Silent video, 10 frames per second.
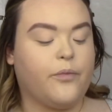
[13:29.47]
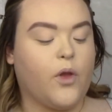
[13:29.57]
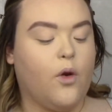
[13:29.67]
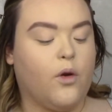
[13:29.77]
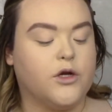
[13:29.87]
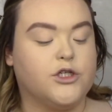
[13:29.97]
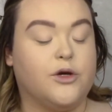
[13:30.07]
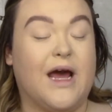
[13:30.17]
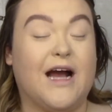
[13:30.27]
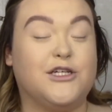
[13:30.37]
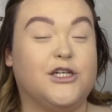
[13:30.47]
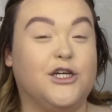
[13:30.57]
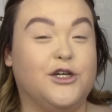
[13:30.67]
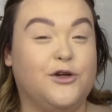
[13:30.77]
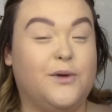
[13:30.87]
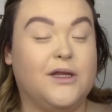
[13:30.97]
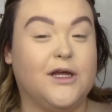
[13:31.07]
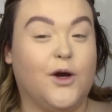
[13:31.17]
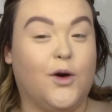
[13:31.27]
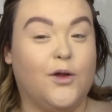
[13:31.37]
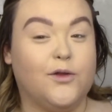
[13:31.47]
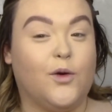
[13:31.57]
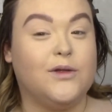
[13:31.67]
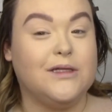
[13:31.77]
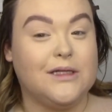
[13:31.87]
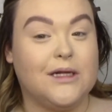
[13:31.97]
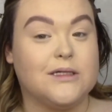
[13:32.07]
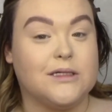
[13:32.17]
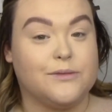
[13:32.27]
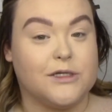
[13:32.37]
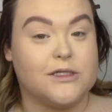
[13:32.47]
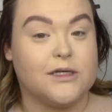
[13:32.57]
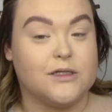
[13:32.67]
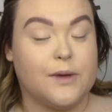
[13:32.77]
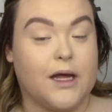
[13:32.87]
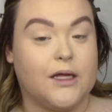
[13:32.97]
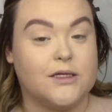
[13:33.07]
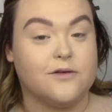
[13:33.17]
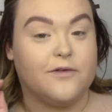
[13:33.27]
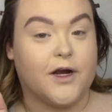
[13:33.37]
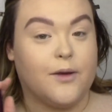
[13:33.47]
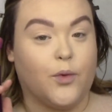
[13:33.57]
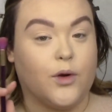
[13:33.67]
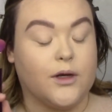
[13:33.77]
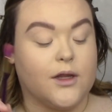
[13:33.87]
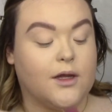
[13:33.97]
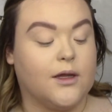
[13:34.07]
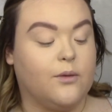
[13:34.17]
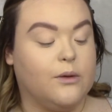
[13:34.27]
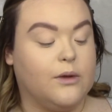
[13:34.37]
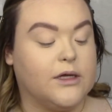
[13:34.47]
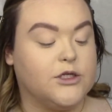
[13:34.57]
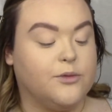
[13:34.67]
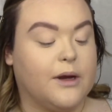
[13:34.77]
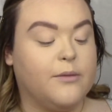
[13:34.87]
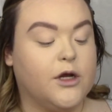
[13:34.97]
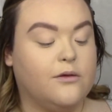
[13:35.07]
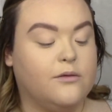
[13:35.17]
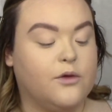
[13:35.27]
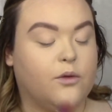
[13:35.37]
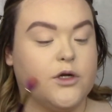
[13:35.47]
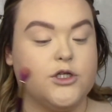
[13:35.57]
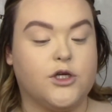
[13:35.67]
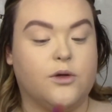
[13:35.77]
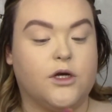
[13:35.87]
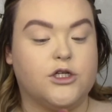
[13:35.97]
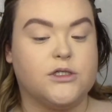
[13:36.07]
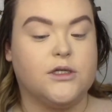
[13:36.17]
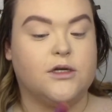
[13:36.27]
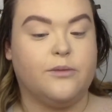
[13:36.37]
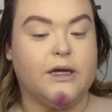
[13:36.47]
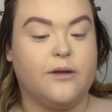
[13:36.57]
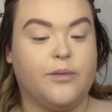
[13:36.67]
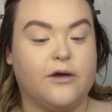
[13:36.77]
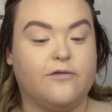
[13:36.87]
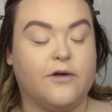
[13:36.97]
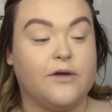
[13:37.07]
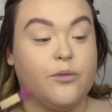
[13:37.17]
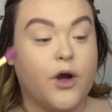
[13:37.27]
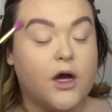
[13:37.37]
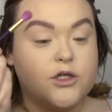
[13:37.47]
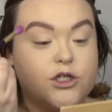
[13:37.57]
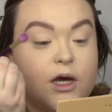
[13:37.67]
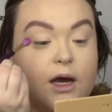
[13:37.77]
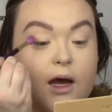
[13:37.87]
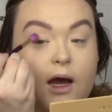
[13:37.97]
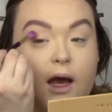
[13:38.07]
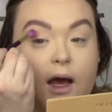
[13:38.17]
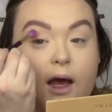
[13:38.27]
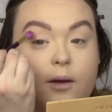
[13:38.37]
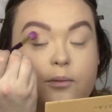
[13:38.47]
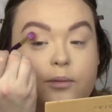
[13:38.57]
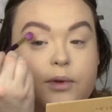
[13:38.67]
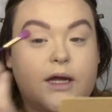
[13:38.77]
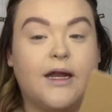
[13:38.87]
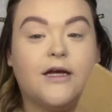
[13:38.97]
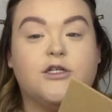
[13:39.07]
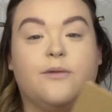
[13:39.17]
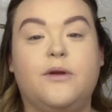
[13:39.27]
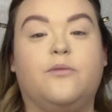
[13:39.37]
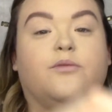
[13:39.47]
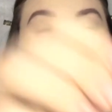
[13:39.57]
Orange Soda. Actually, you know what? The only thing that is missing in this palette is a very important thing that we will get to. But I'm going to go in with Orange Soda just a little bit in a big fluffy brush and blend. Actually, I'm going